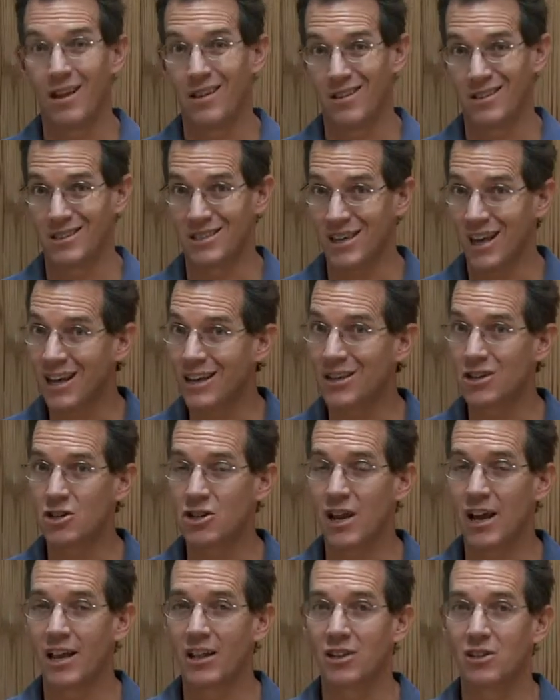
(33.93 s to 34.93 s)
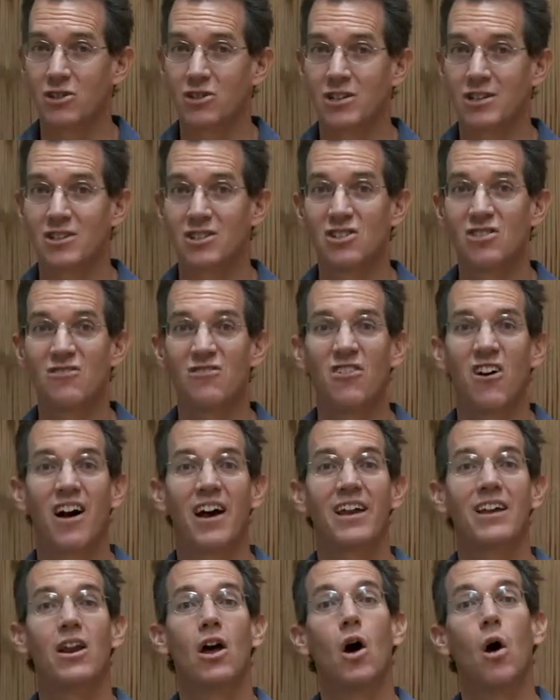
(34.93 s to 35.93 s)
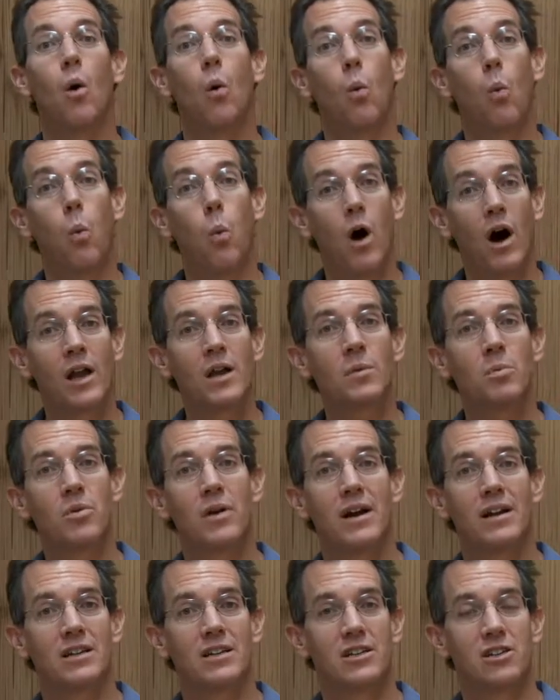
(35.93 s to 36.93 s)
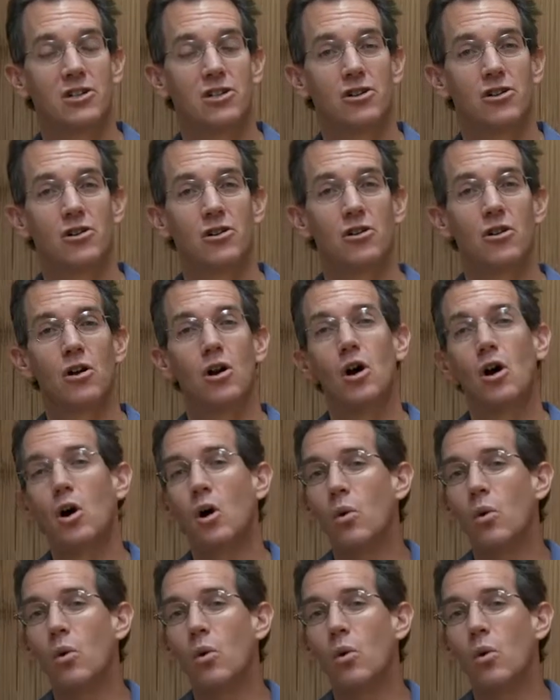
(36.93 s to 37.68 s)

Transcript: The second challenge is to find one practitioner